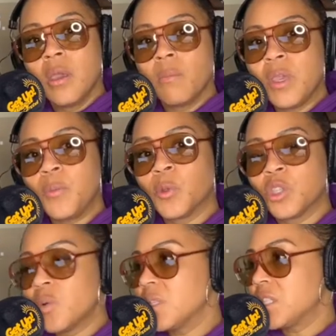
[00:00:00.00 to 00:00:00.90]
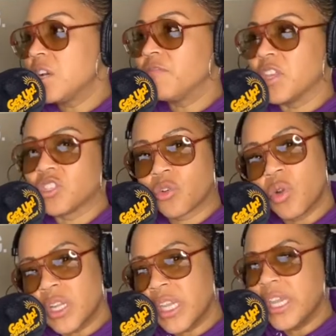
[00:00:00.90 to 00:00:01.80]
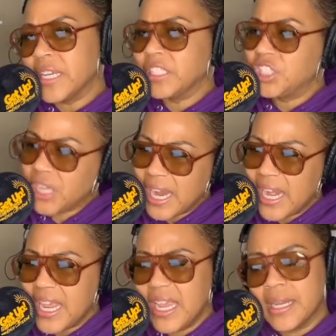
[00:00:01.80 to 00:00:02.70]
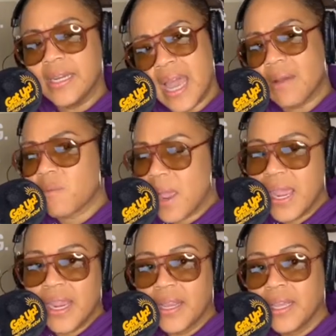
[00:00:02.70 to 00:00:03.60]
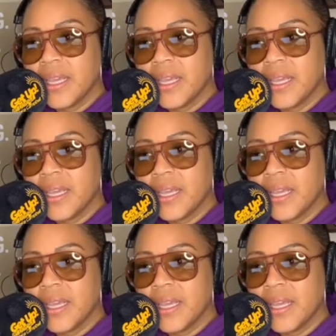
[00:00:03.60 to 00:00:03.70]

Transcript: people doing stuff that's crooked and shady and not right,